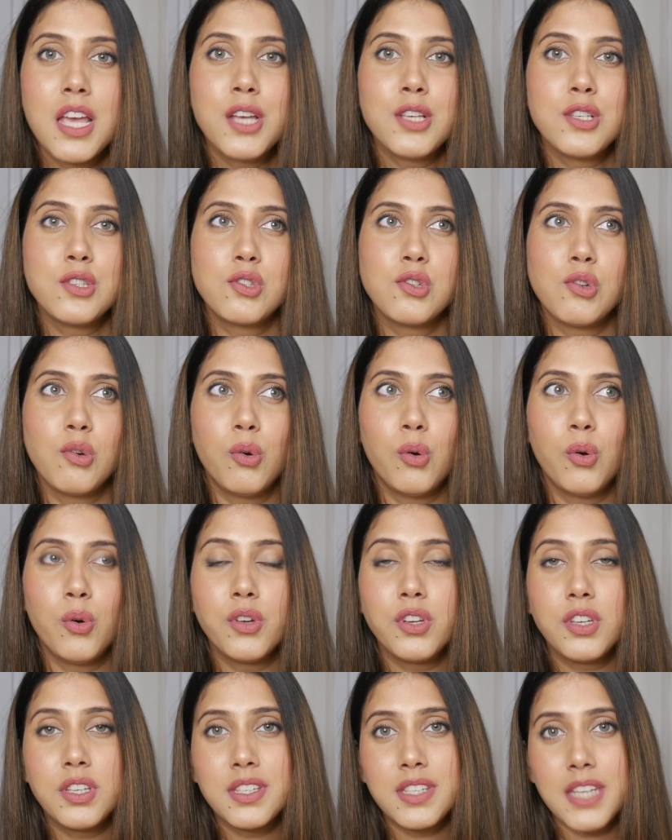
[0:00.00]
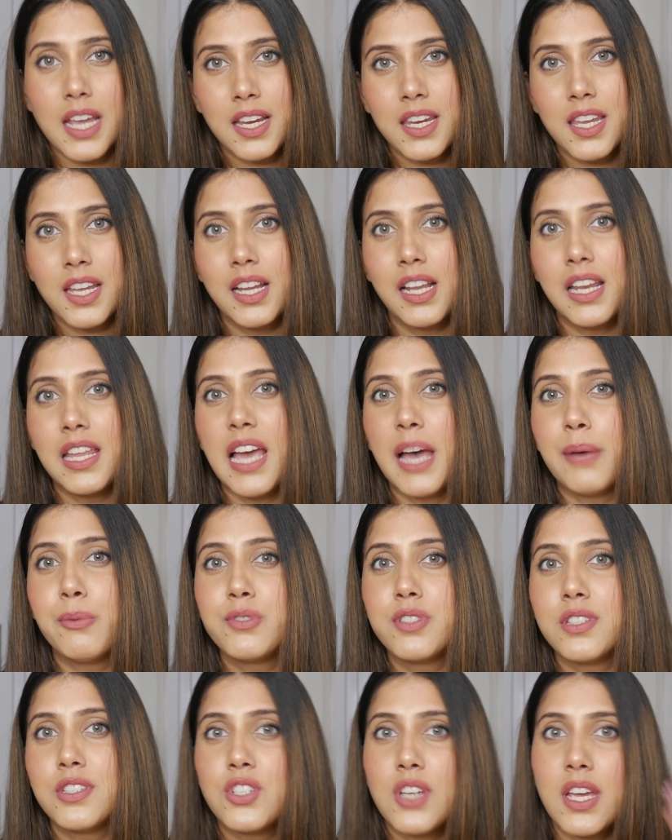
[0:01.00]
So technically I would
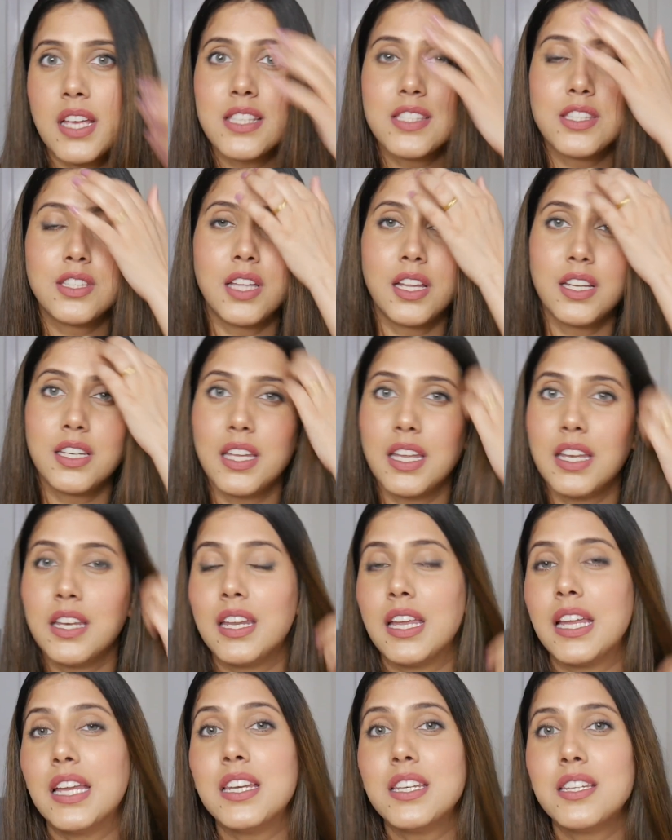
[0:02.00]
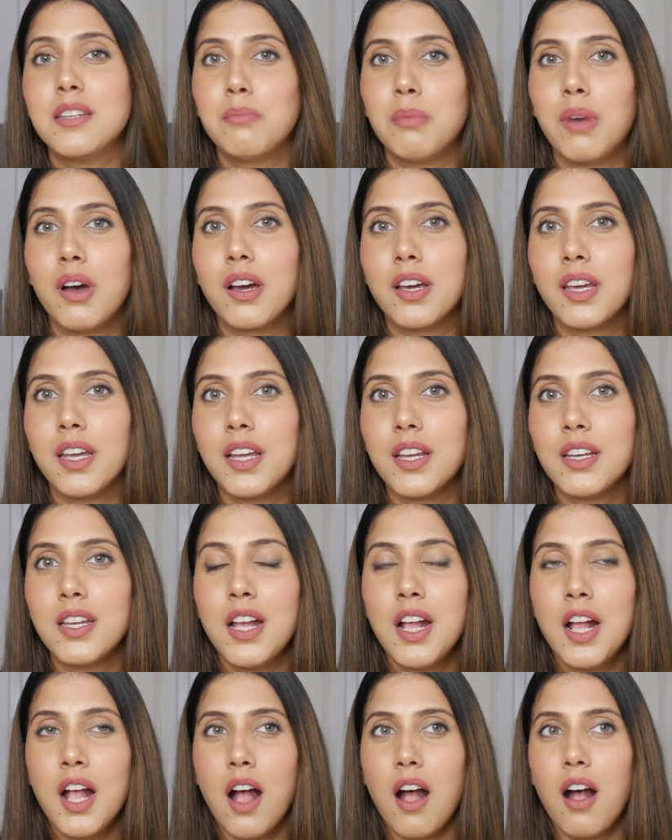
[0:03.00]
suggest that in Indian market
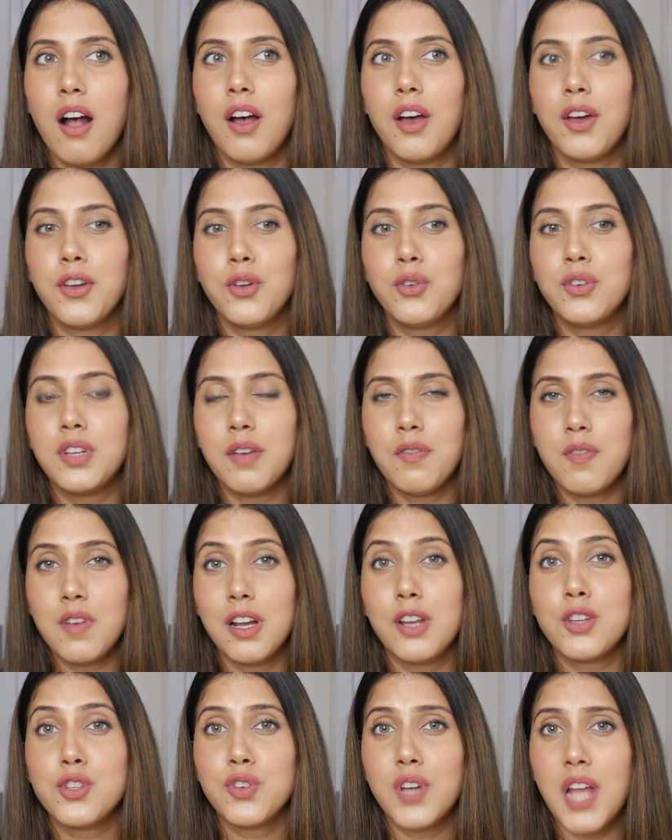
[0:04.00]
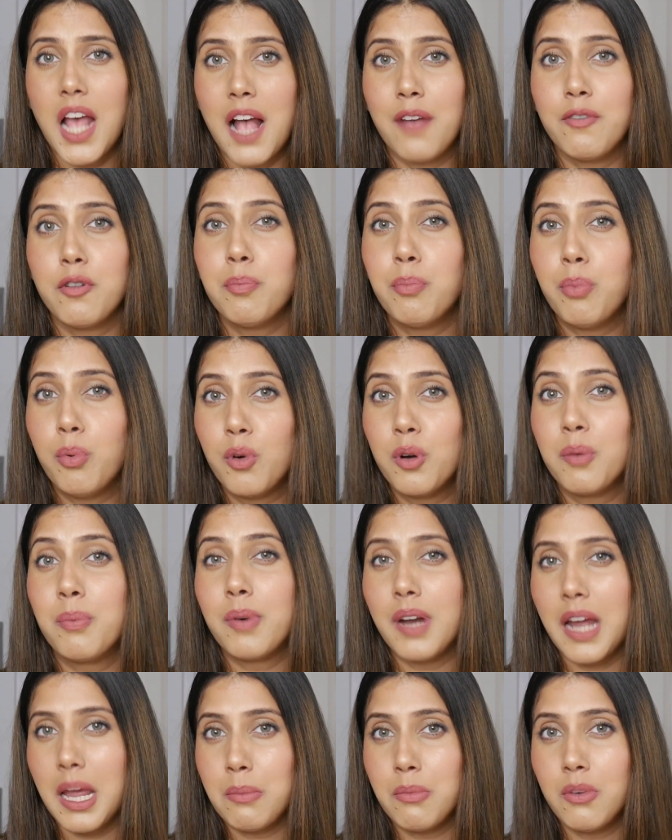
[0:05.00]
you definitely should have a pore
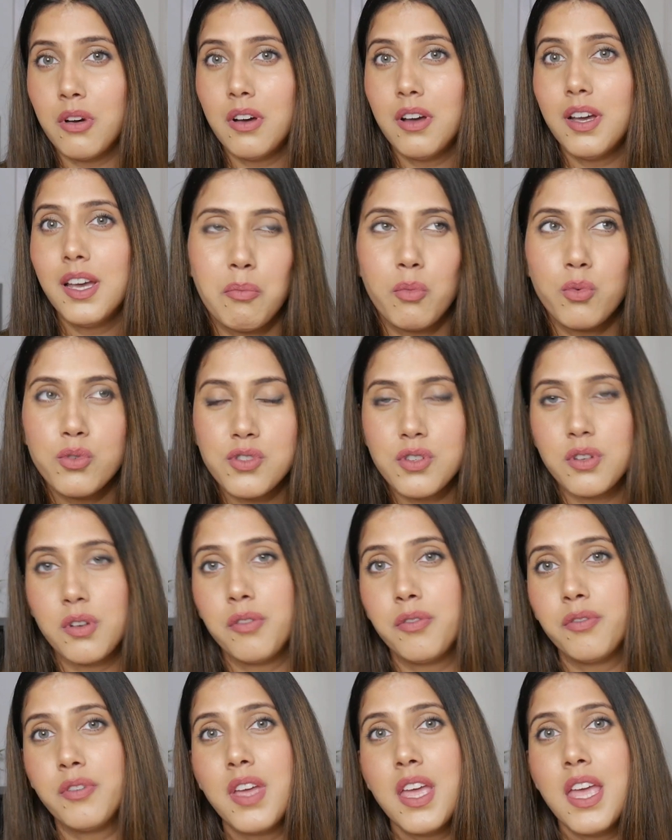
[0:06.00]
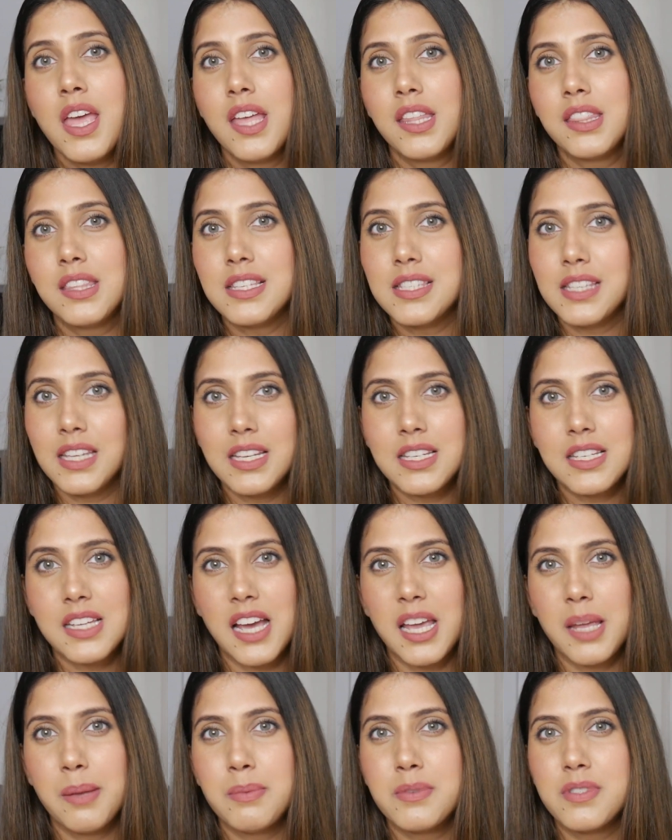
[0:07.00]
primer. Most of the skin
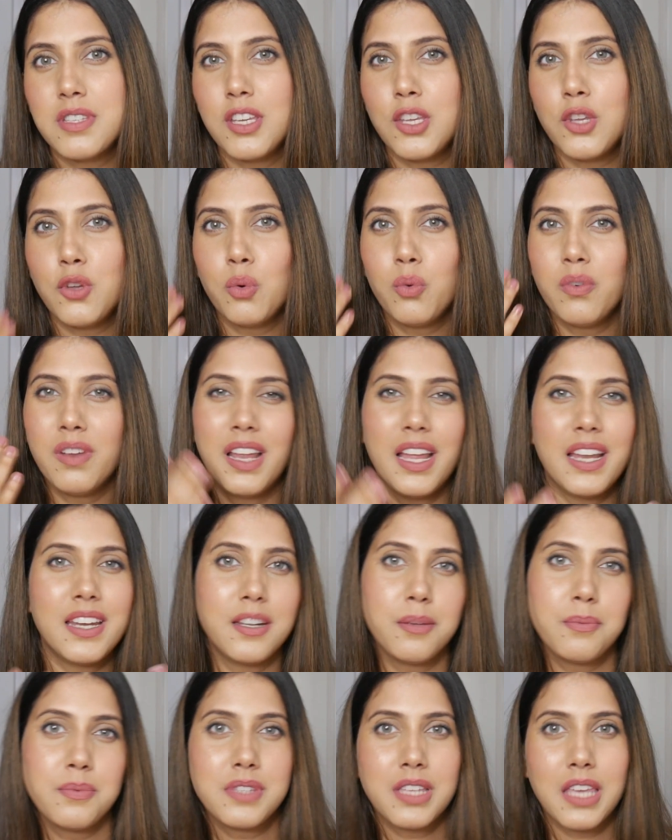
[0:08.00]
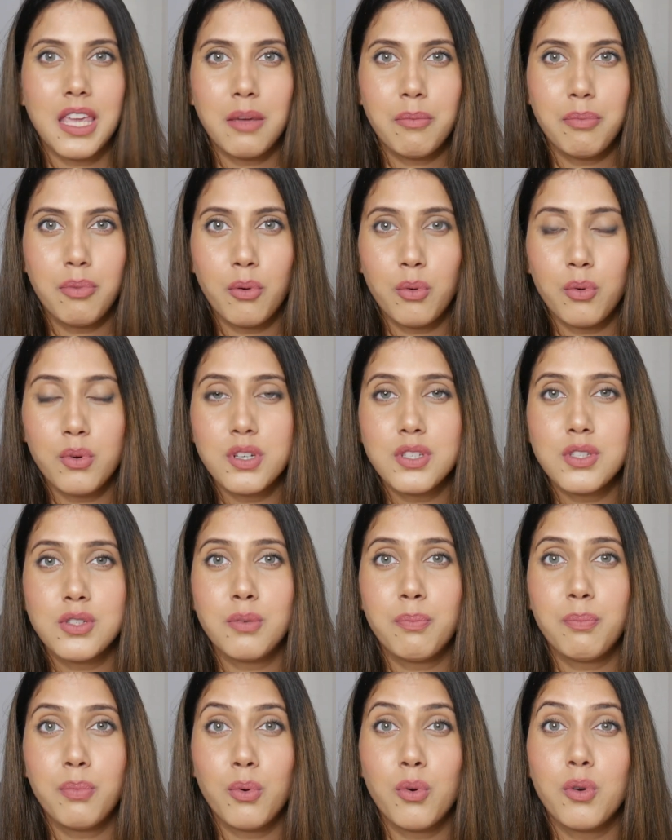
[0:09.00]
types you will end up seeing pores,
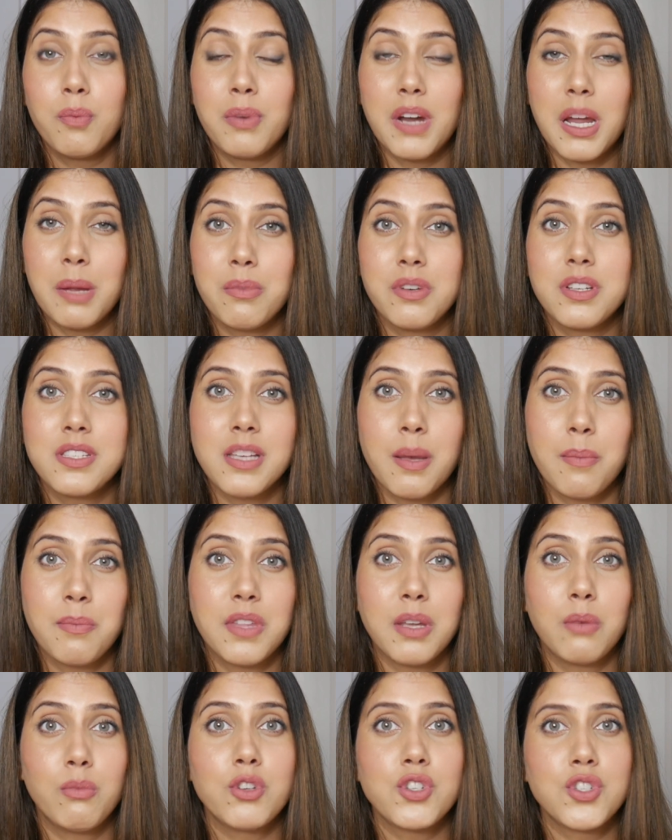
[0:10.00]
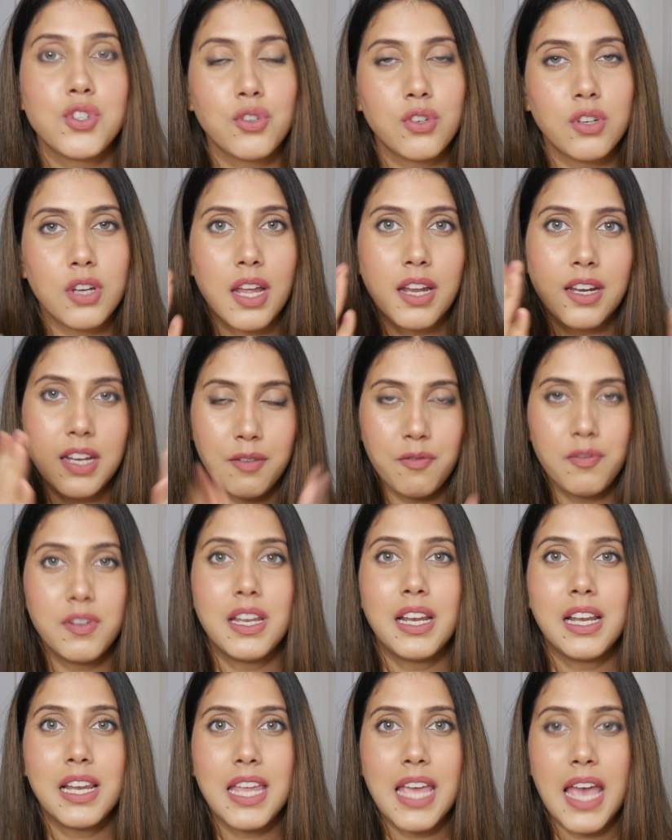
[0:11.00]
so pore primer is something we should
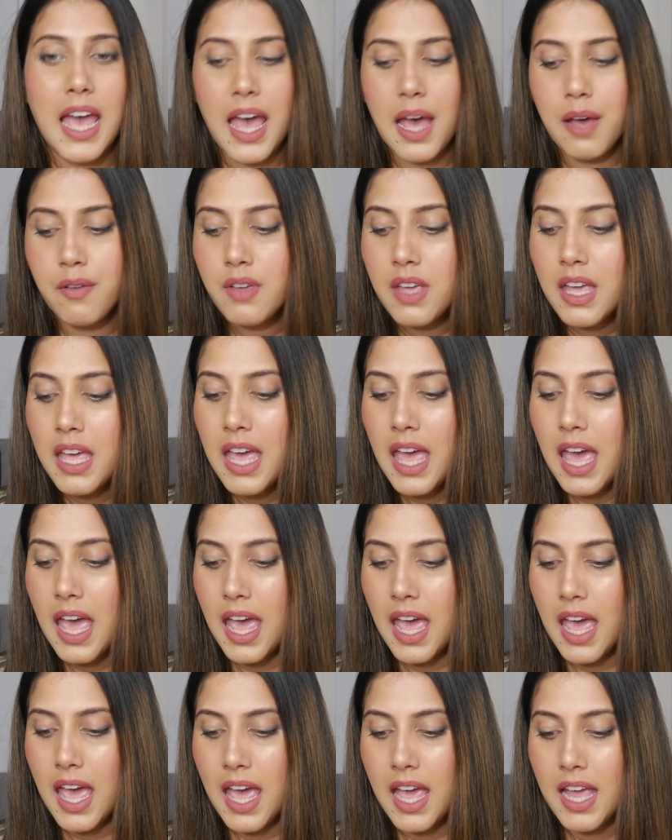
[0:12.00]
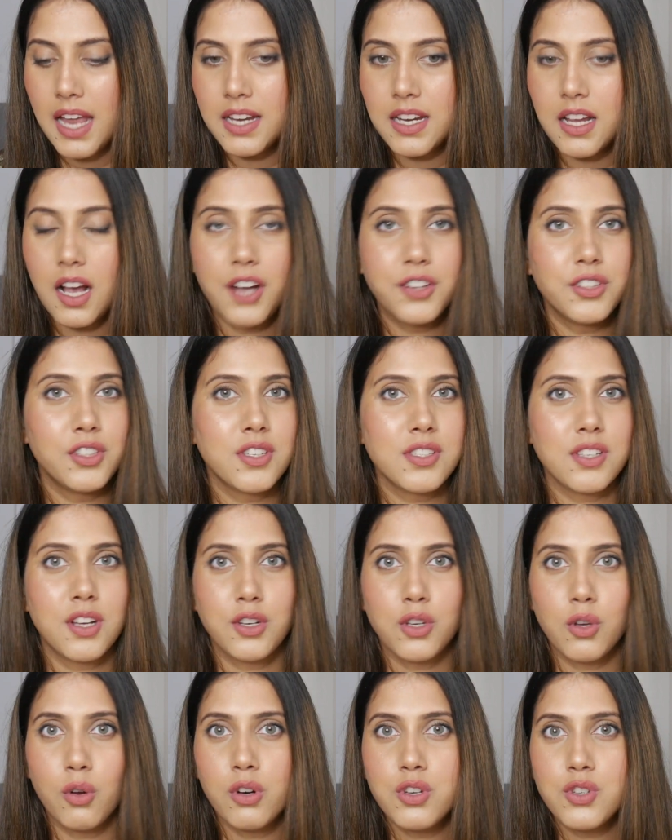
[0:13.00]
definitely have, and others are
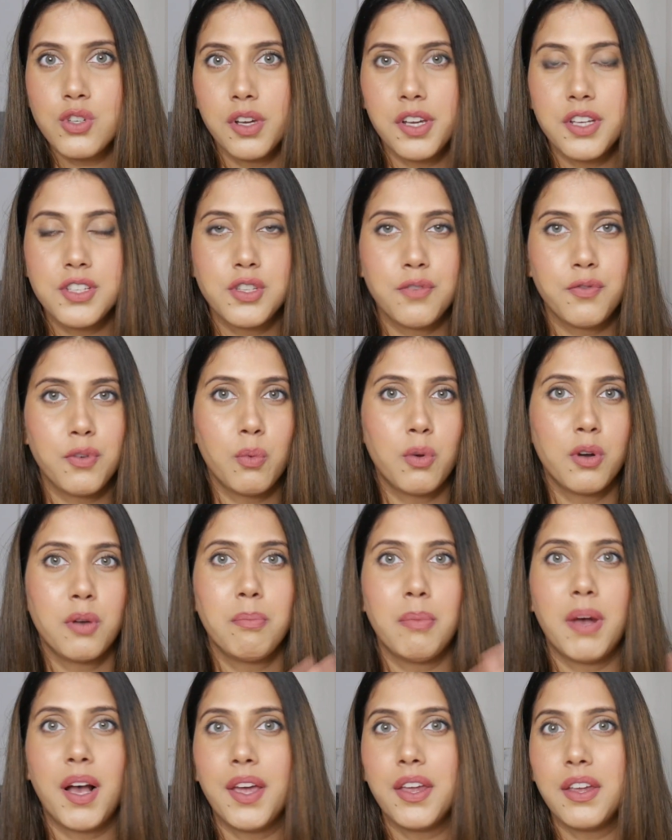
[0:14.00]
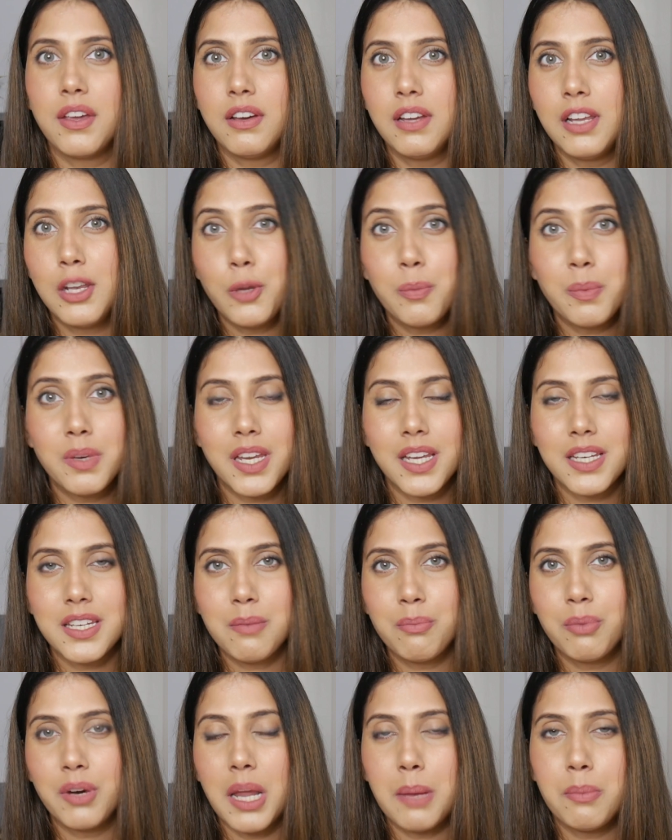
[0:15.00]
your choice. If you want to buy an
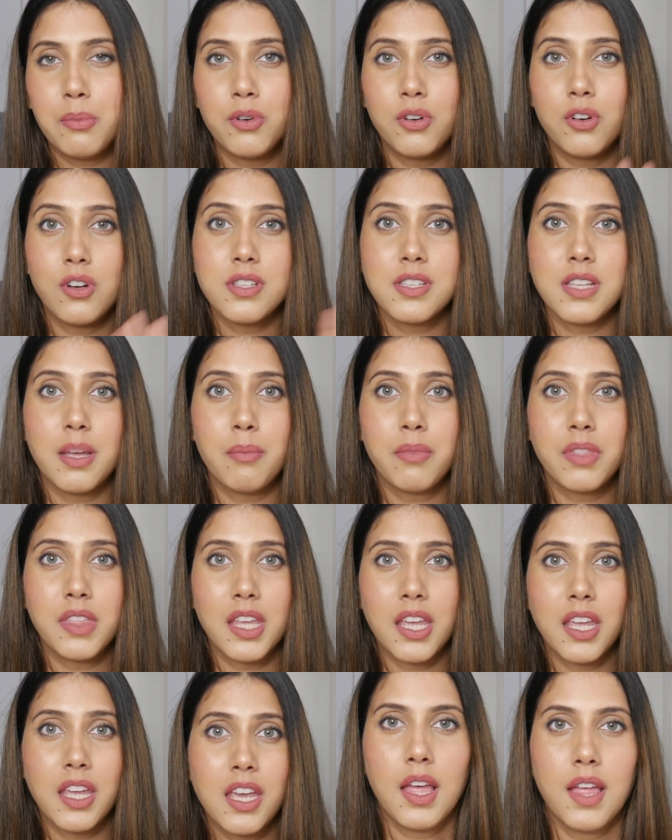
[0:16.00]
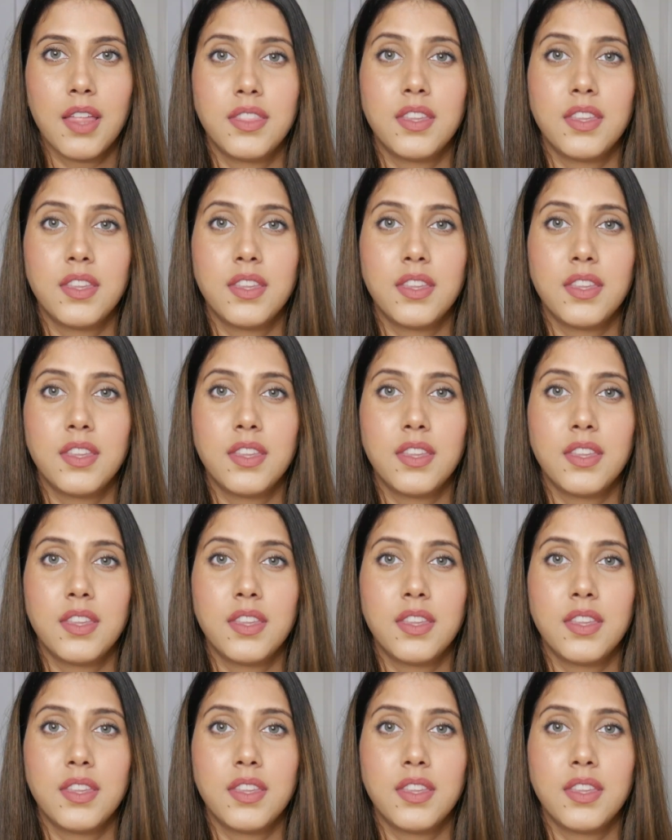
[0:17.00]
illuminating primer or something.